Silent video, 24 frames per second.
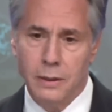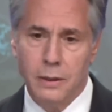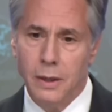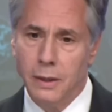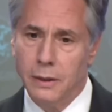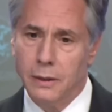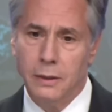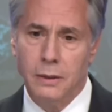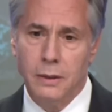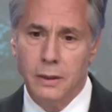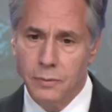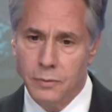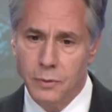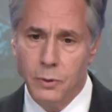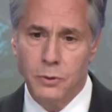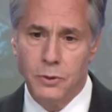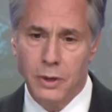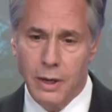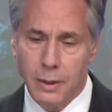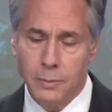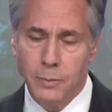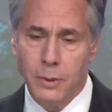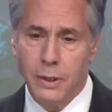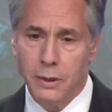not going to give you a
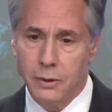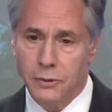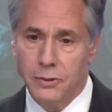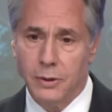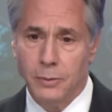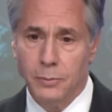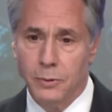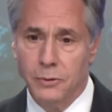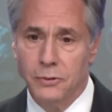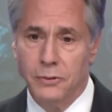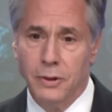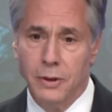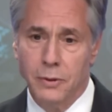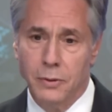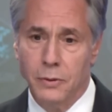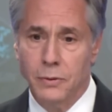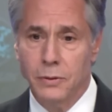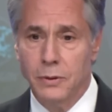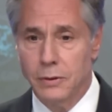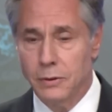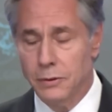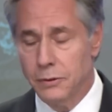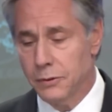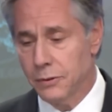timeline except to say that
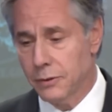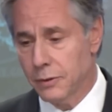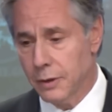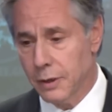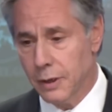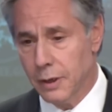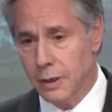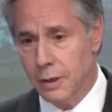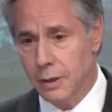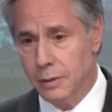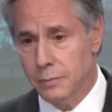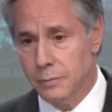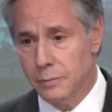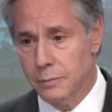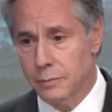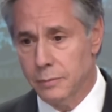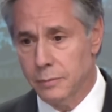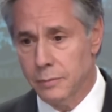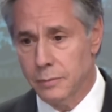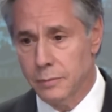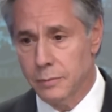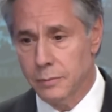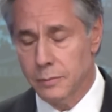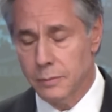these
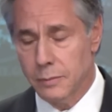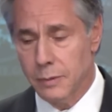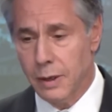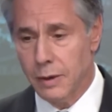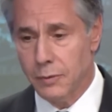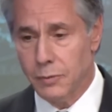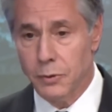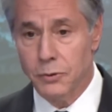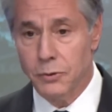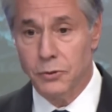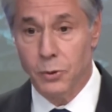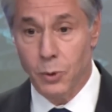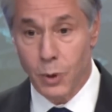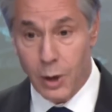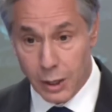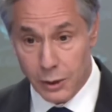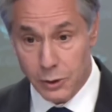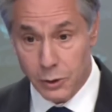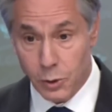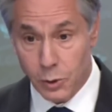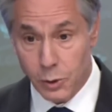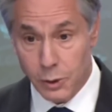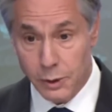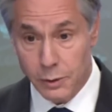efforts are
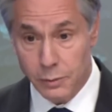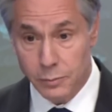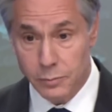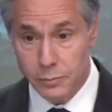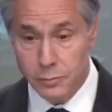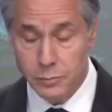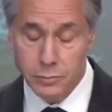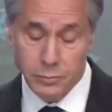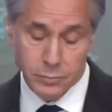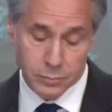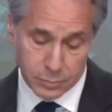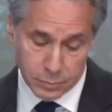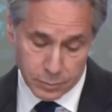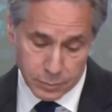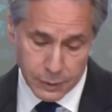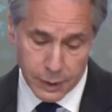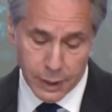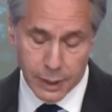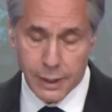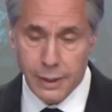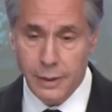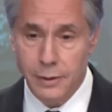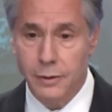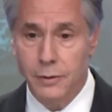ongoing,
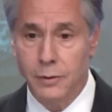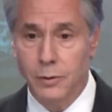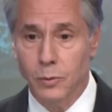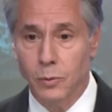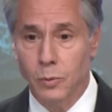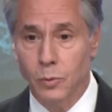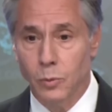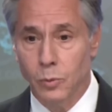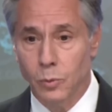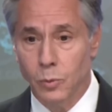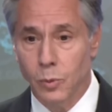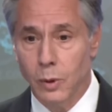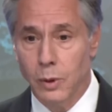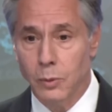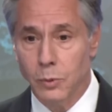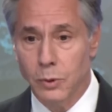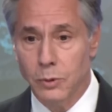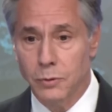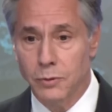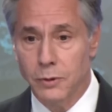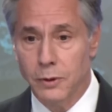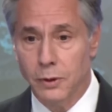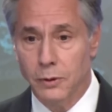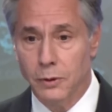and when we
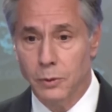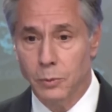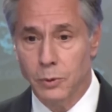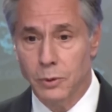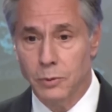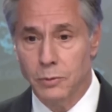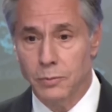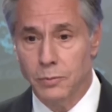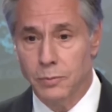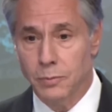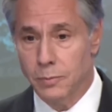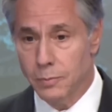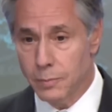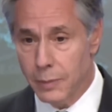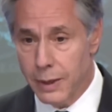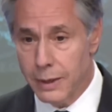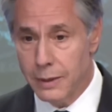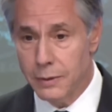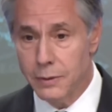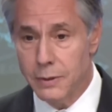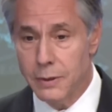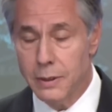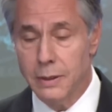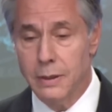feel that we've made
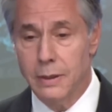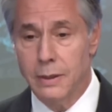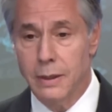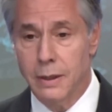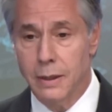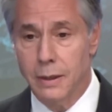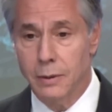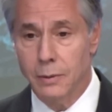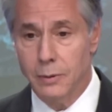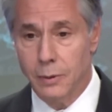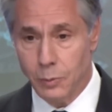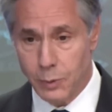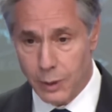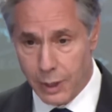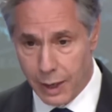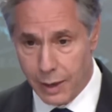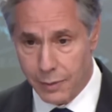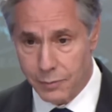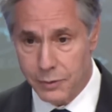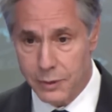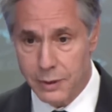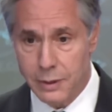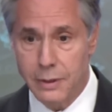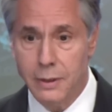that we
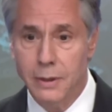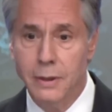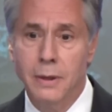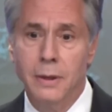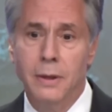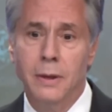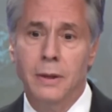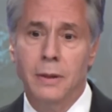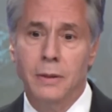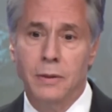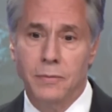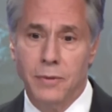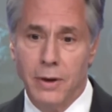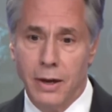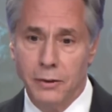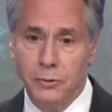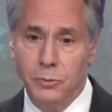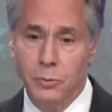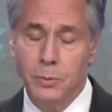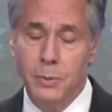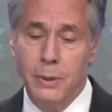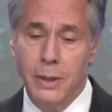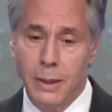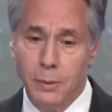have the facts,
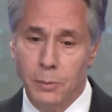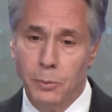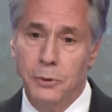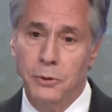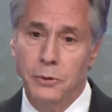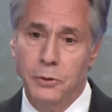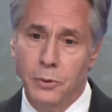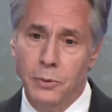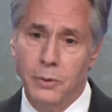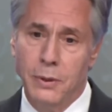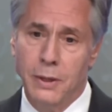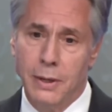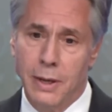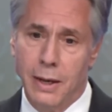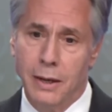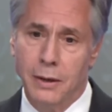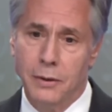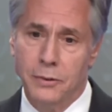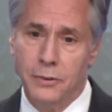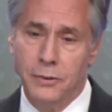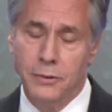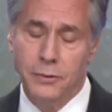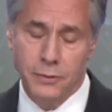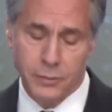we've been able to do the
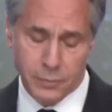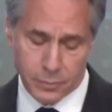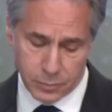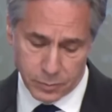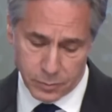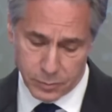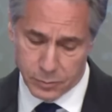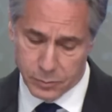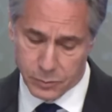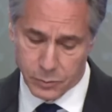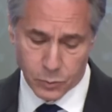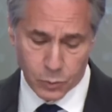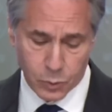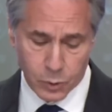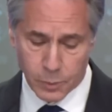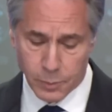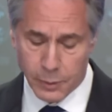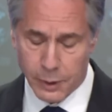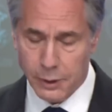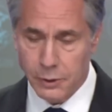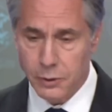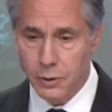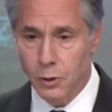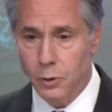analysis, we'll
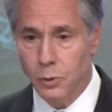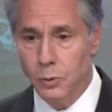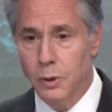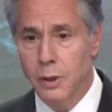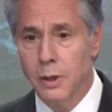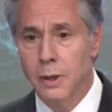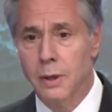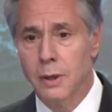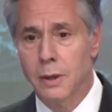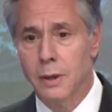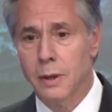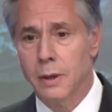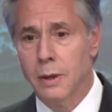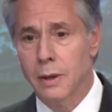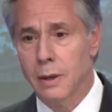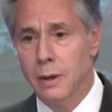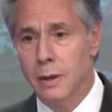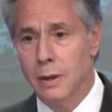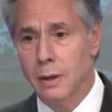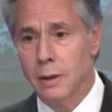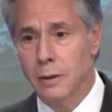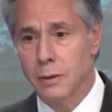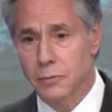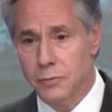make known
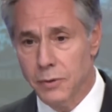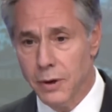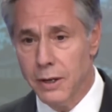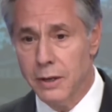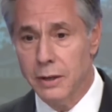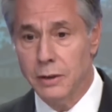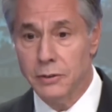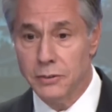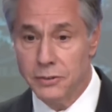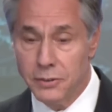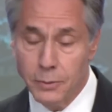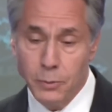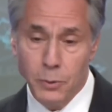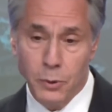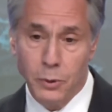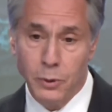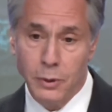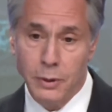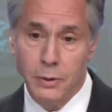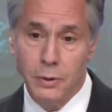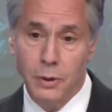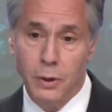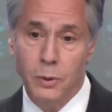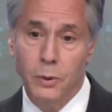the findings.
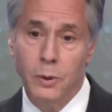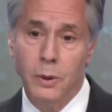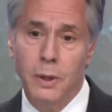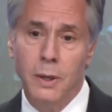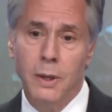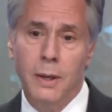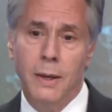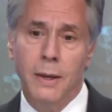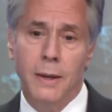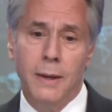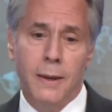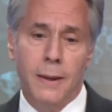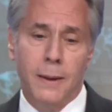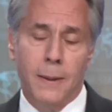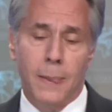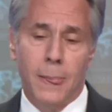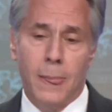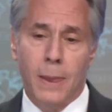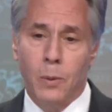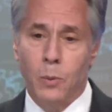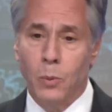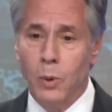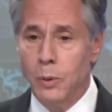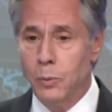Similarly, though,
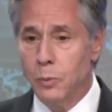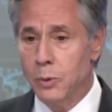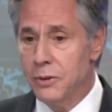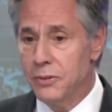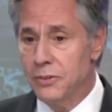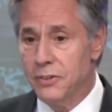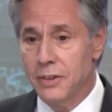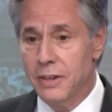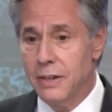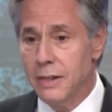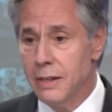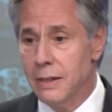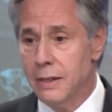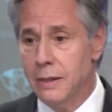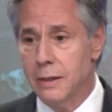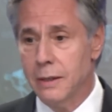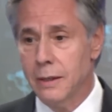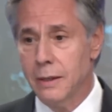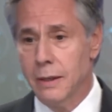when we see